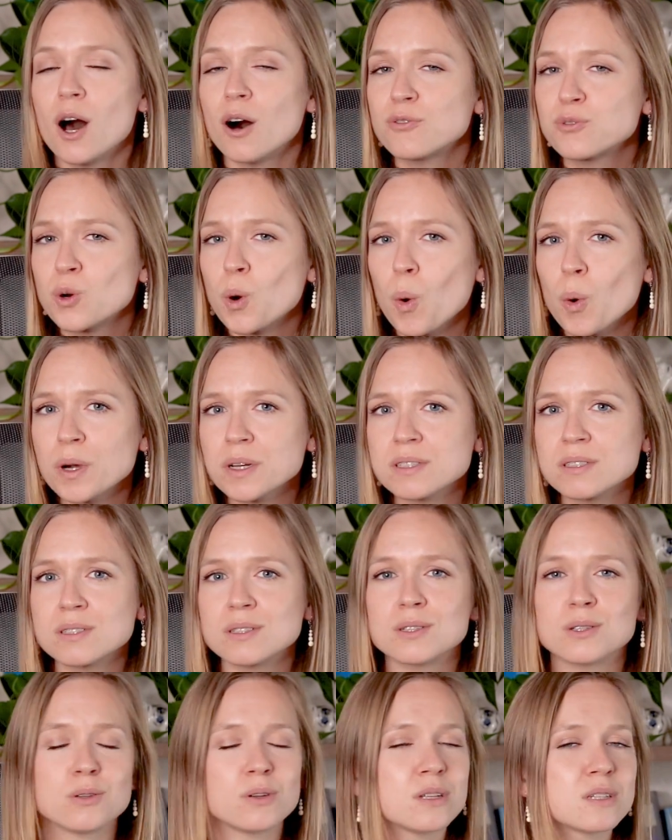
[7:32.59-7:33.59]
Of course,
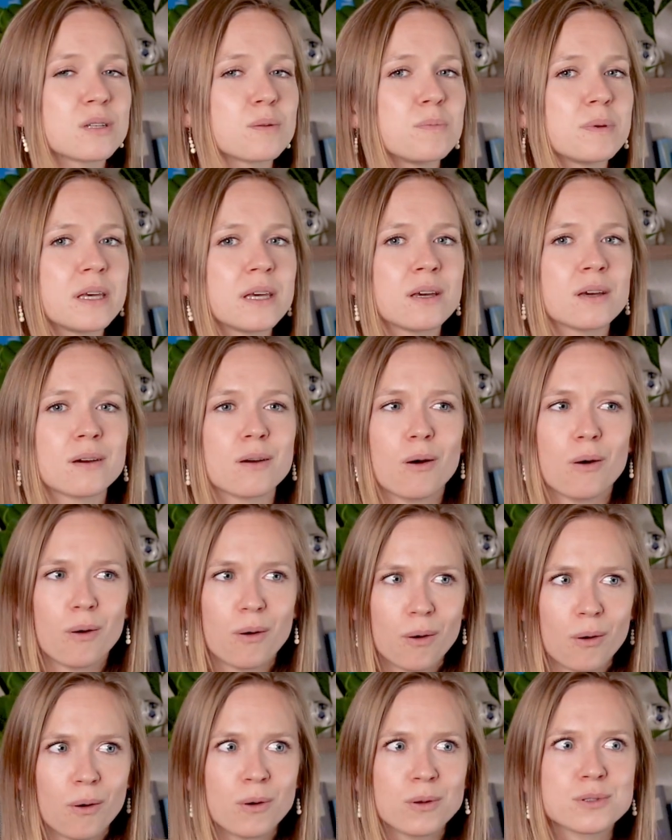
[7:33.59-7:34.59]
you need to be
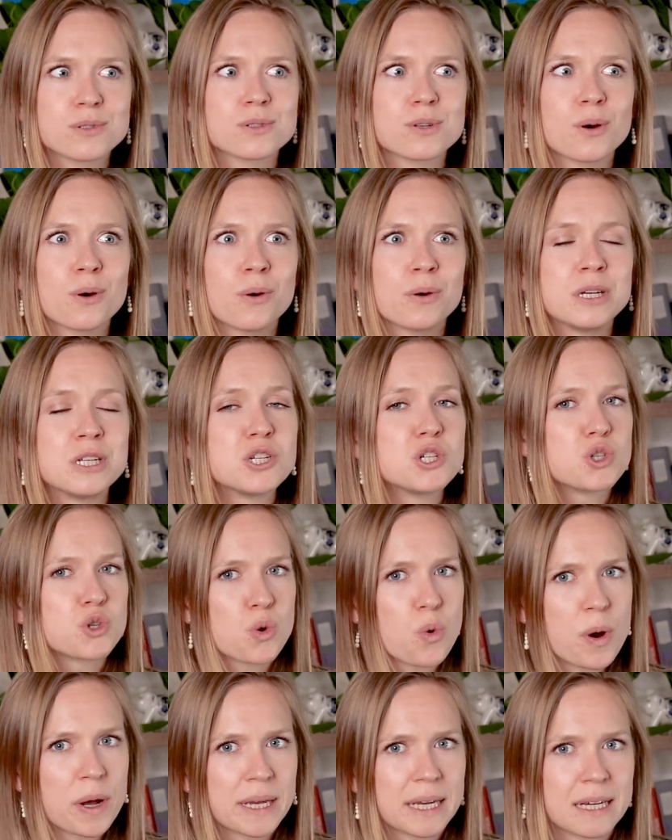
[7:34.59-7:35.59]
also
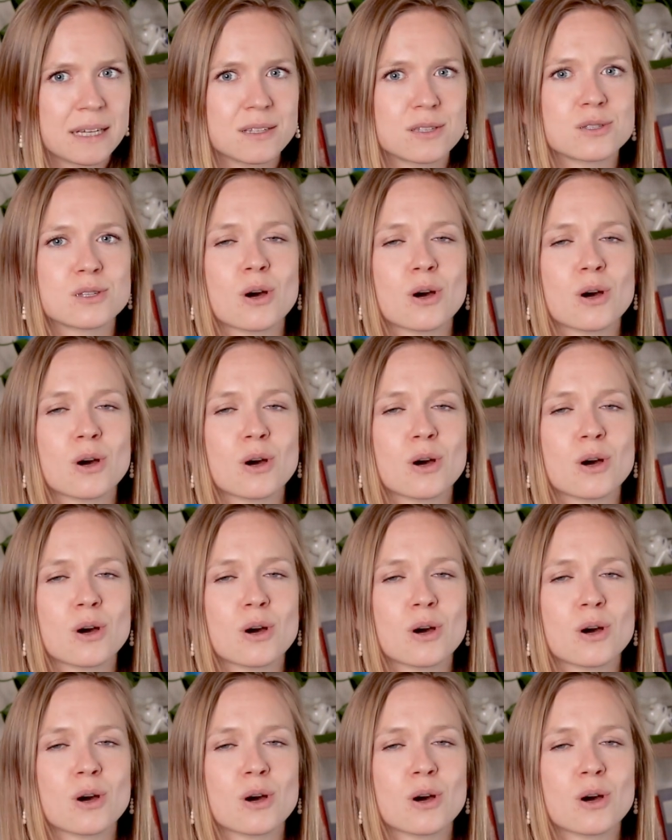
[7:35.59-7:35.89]
enjoying it.